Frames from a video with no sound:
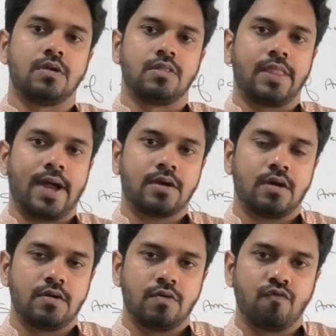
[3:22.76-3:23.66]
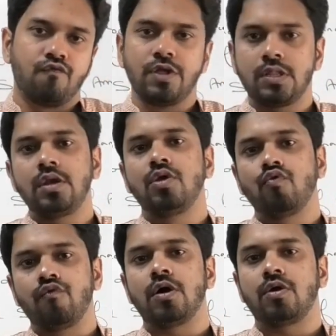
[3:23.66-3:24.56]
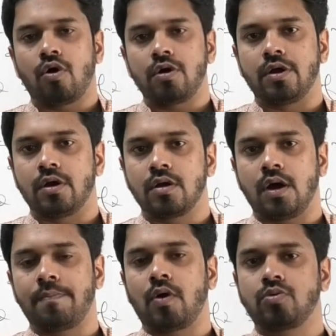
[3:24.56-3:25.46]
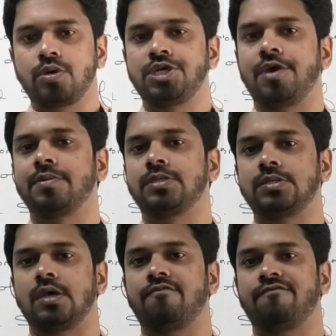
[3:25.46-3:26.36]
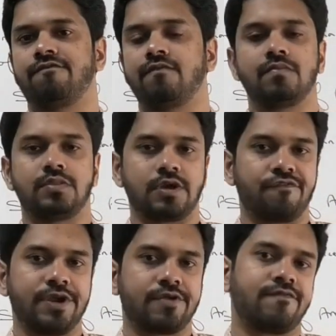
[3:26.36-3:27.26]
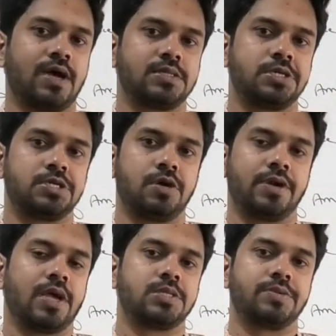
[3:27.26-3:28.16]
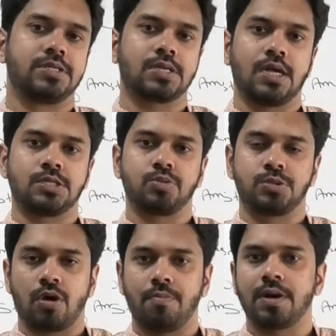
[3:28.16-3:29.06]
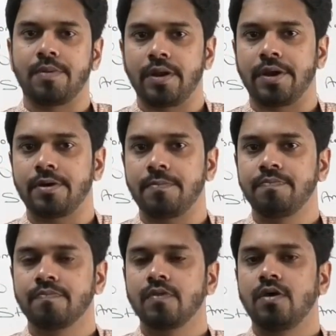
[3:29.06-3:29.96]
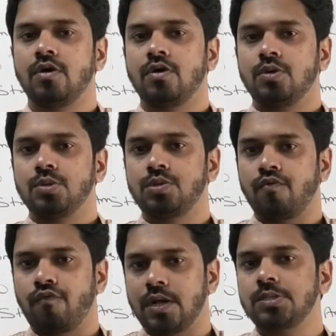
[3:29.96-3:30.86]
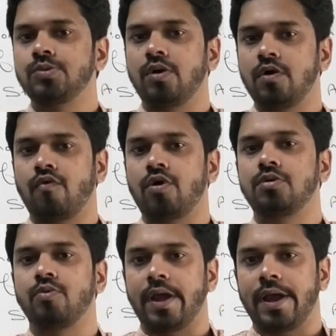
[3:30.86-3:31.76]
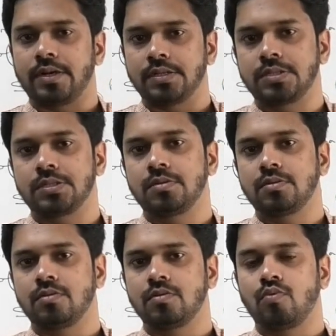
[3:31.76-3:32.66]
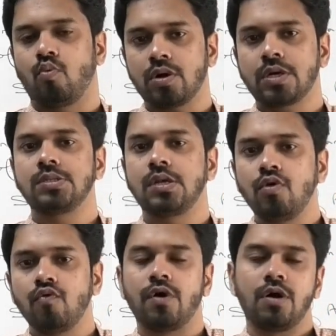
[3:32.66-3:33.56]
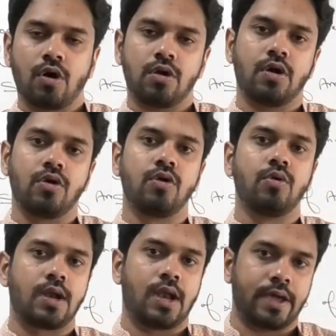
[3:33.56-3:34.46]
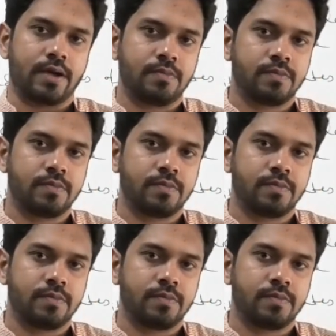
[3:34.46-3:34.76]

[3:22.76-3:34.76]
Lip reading: that with the new world order about to shape itself, the defeat of Nazi Germany, as we discussed, was all but imminent. So once World War II ends, what is the new world order going to look like?